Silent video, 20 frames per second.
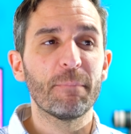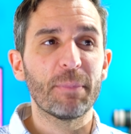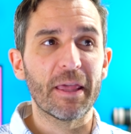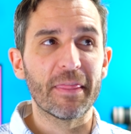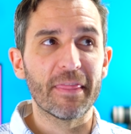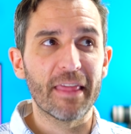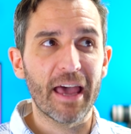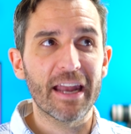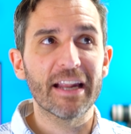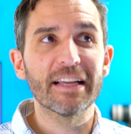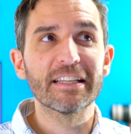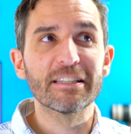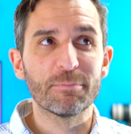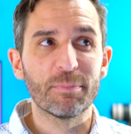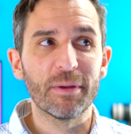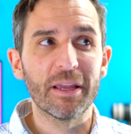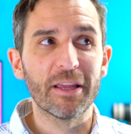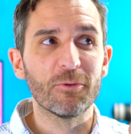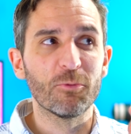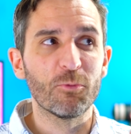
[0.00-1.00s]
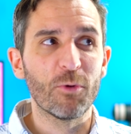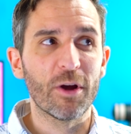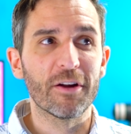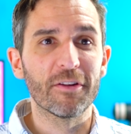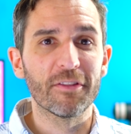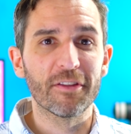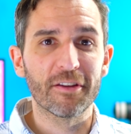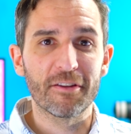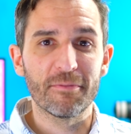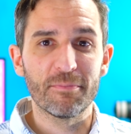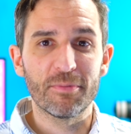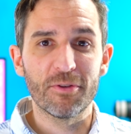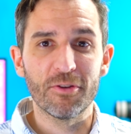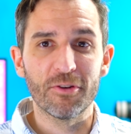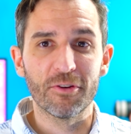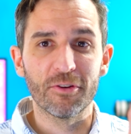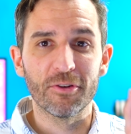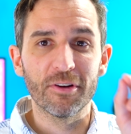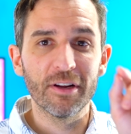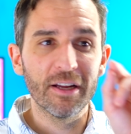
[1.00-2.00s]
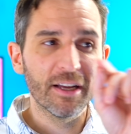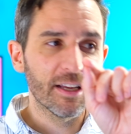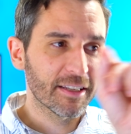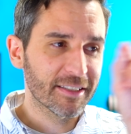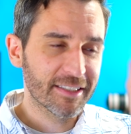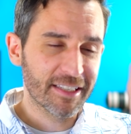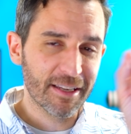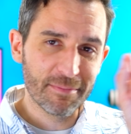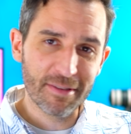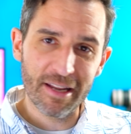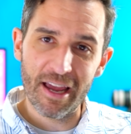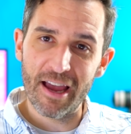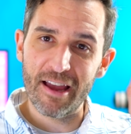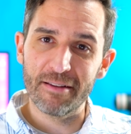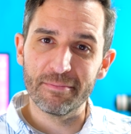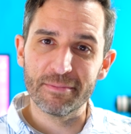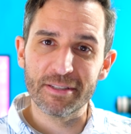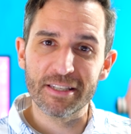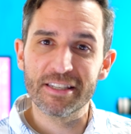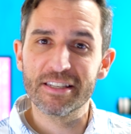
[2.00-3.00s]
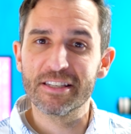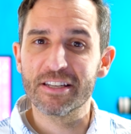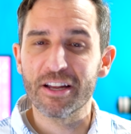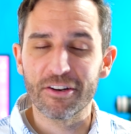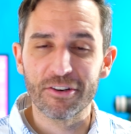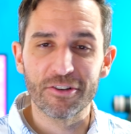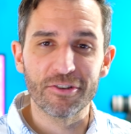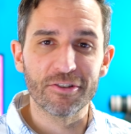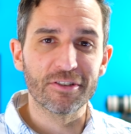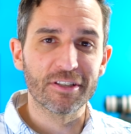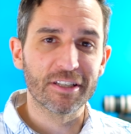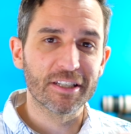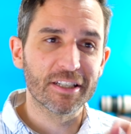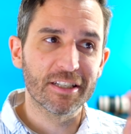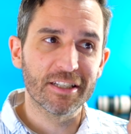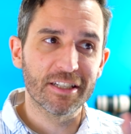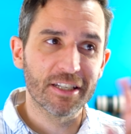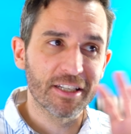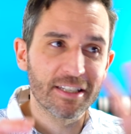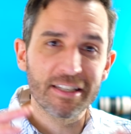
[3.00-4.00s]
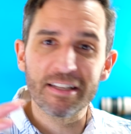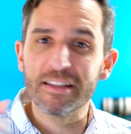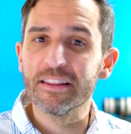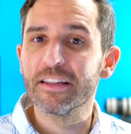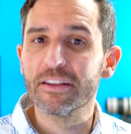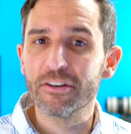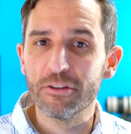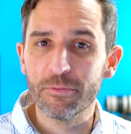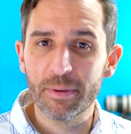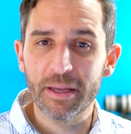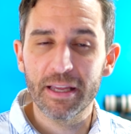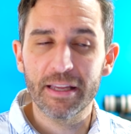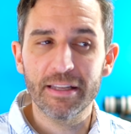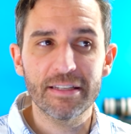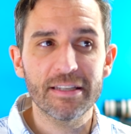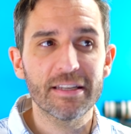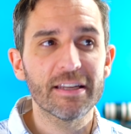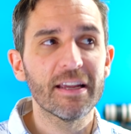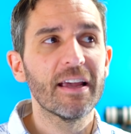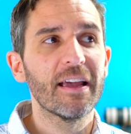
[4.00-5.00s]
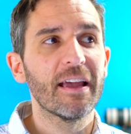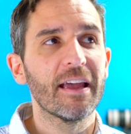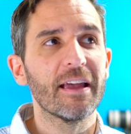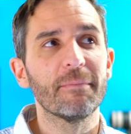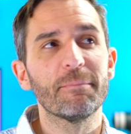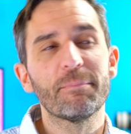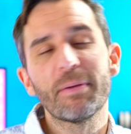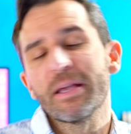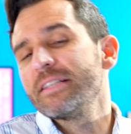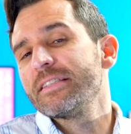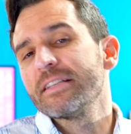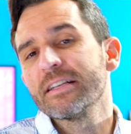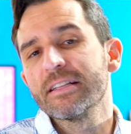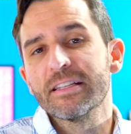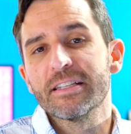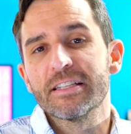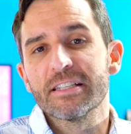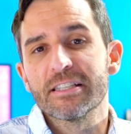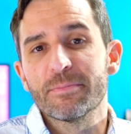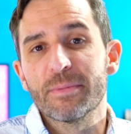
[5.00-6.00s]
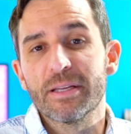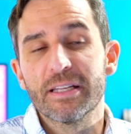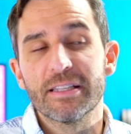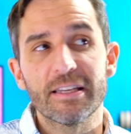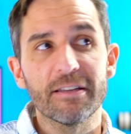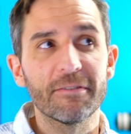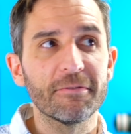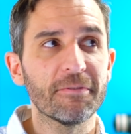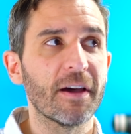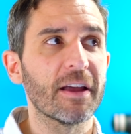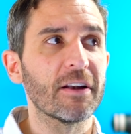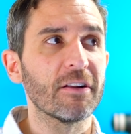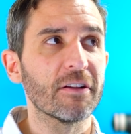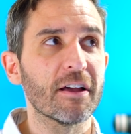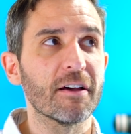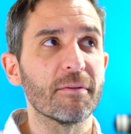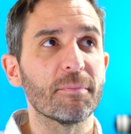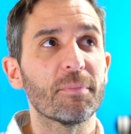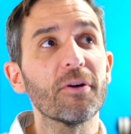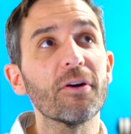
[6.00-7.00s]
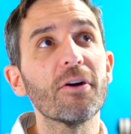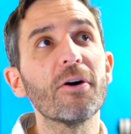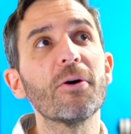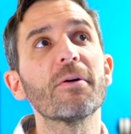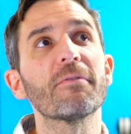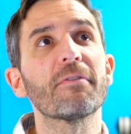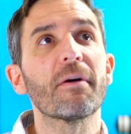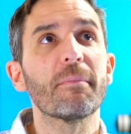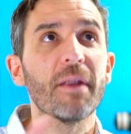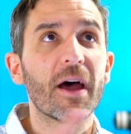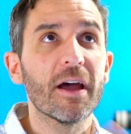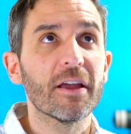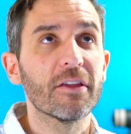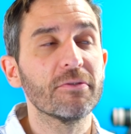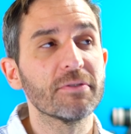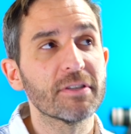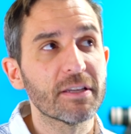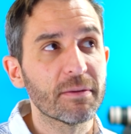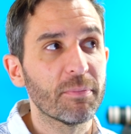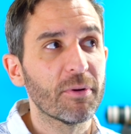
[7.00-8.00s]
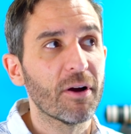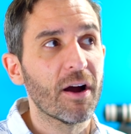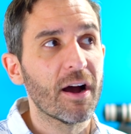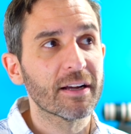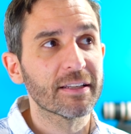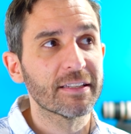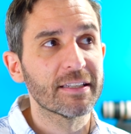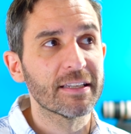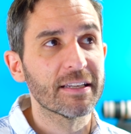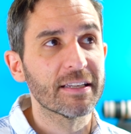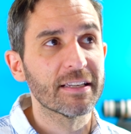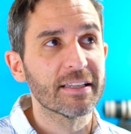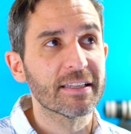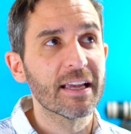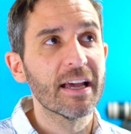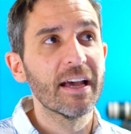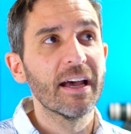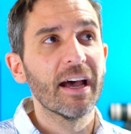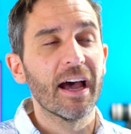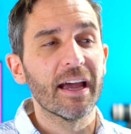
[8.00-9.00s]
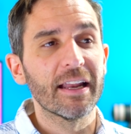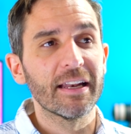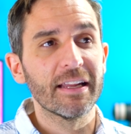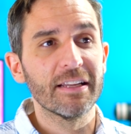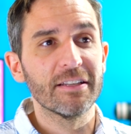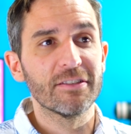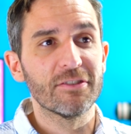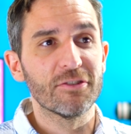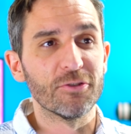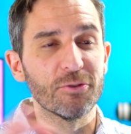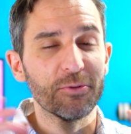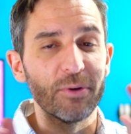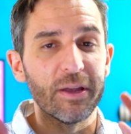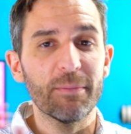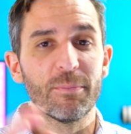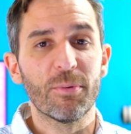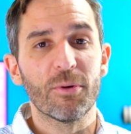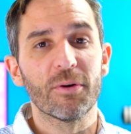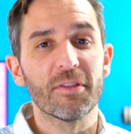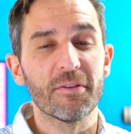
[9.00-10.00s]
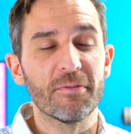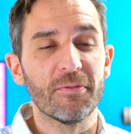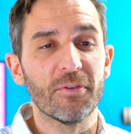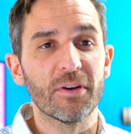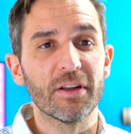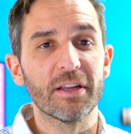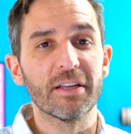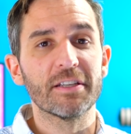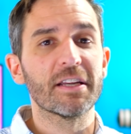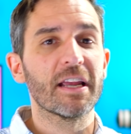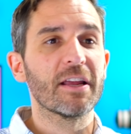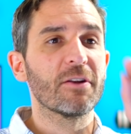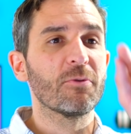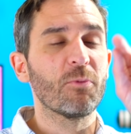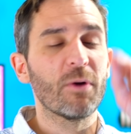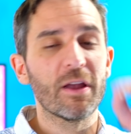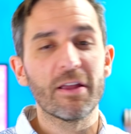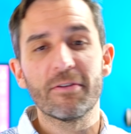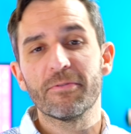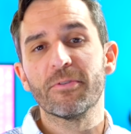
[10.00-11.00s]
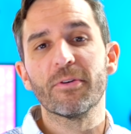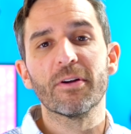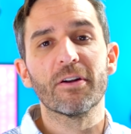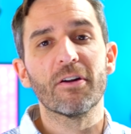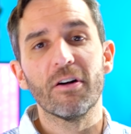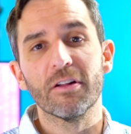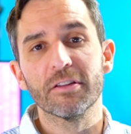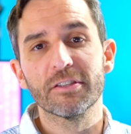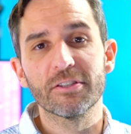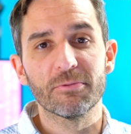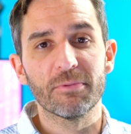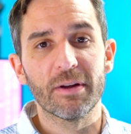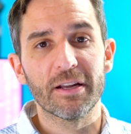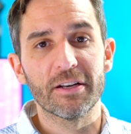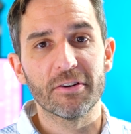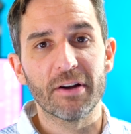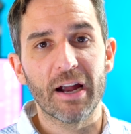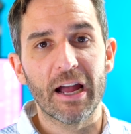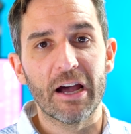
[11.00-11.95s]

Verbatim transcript: and that has been where the computer sometimes stutters just a little bit. It basically just means in Final Cut Pro, if I'm not using proxies, I need to import the footage and wait for it all to render